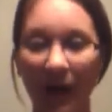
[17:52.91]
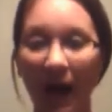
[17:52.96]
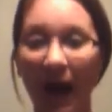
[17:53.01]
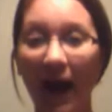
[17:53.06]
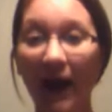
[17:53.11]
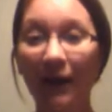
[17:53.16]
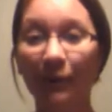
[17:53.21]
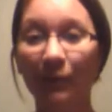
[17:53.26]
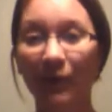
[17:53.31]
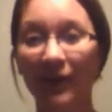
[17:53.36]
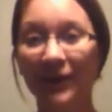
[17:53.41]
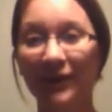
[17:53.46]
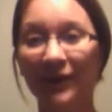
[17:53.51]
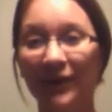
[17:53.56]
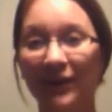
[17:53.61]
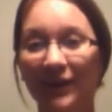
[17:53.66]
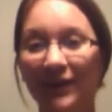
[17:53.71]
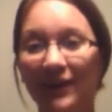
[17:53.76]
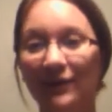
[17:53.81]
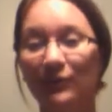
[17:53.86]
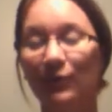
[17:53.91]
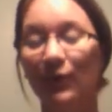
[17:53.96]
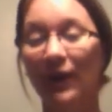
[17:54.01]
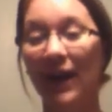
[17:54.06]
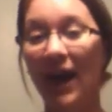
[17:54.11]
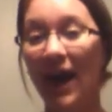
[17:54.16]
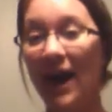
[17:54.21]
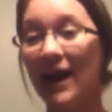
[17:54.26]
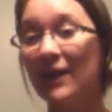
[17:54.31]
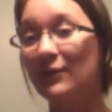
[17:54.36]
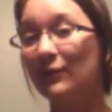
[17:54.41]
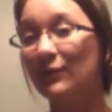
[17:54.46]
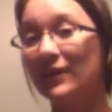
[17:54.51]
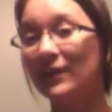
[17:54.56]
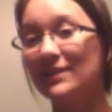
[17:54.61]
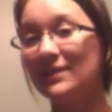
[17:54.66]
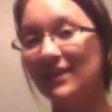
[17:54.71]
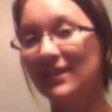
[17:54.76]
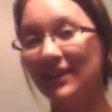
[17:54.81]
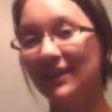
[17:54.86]
I wonder if when I
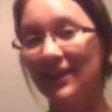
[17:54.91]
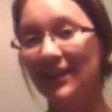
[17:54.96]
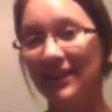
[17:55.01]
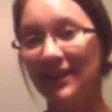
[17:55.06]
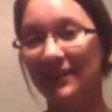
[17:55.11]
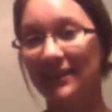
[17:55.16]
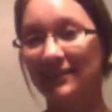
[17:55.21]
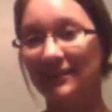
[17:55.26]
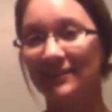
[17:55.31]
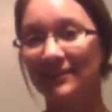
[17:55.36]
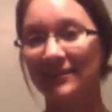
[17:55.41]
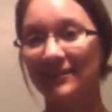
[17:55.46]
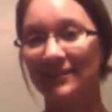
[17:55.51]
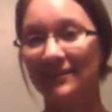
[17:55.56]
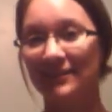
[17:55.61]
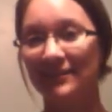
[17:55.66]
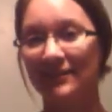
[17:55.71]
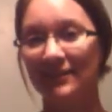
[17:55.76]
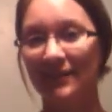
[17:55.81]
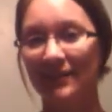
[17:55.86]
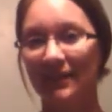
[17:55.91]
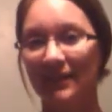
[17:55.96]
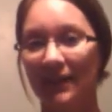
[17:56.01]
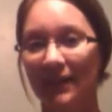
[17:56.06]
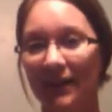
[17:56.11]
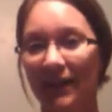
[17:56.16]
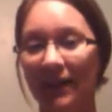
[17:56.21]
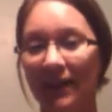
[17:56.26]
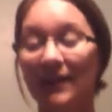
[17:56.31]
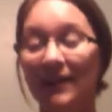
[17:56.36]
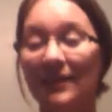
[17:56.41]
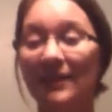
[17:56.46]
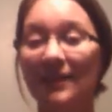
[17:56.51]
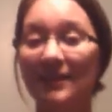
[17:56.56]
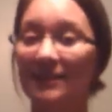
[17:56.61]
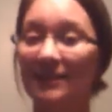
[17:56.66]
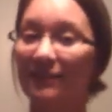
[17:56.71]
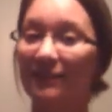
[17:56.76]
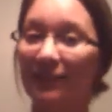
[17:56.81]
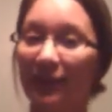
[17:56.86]
run to God, he
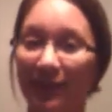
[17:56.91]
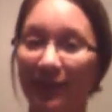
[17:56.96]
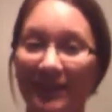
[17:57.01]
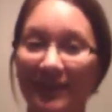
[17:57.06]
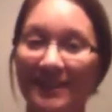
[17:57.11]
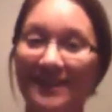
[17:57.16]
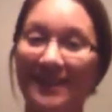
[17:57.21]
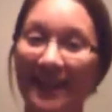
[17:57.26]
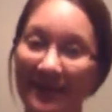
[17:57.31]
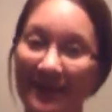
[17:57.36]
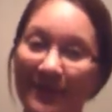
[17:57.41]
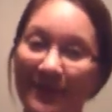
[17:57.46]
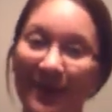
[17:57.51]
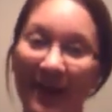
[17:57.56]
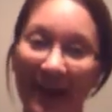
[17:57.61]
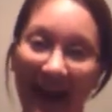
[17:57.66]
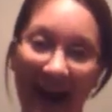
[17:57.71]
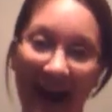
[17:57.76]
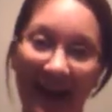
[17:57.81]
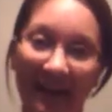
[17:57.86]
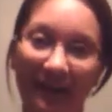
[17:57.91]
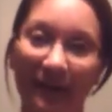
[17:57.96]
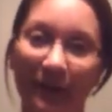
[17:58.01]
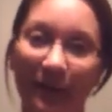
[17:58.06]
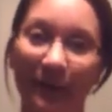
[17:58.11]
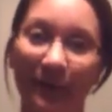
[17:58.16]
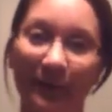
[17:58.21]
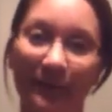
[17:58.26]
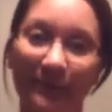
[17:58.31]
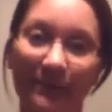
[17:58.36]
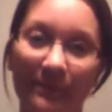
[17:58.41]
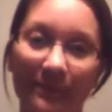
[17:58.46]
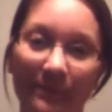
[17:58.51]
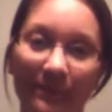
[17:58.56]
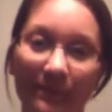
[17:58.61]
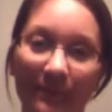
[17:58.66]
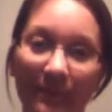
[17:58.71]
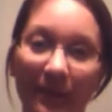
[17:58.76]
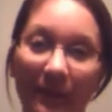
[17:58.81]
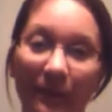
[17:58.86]
doesn't feel the same way I do
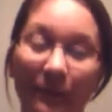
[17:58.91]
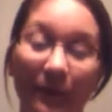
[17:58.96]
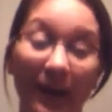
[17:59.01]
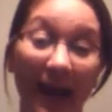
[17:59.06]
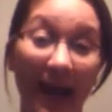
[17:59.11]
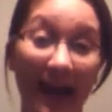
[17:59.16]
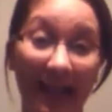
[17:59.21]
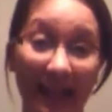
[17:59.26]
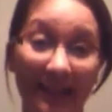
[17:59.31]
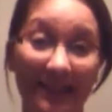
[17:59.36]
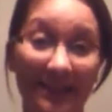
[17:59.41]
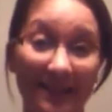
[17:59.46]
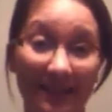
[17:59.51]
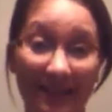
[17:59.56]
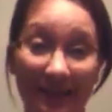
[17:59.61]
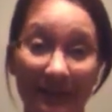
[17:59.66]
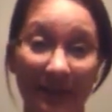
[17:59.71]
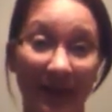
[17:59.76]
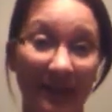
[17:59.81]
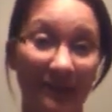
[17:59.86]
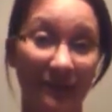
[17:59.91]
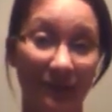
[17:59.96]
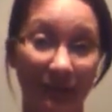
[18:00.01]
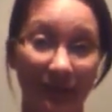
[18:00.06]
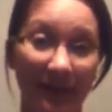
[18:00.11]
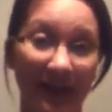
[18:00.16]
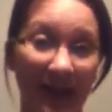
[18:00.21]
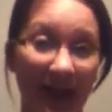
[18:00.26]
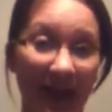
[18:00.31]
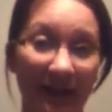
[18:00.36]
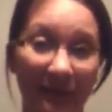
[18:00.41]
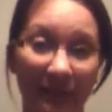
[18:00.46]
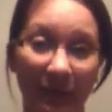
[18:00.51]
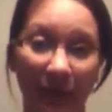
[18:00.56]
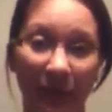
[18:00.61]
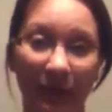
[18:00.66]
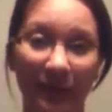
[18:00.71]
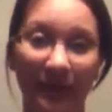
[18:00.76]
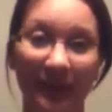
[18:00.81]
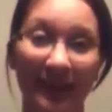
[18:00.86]
when I get to see my
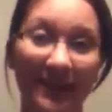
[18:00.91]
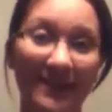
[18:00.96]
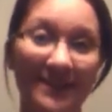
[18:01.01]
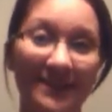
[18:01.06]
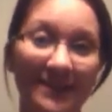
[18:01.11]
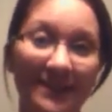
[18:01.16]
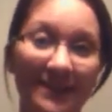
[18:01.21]
2.5-year-old niece.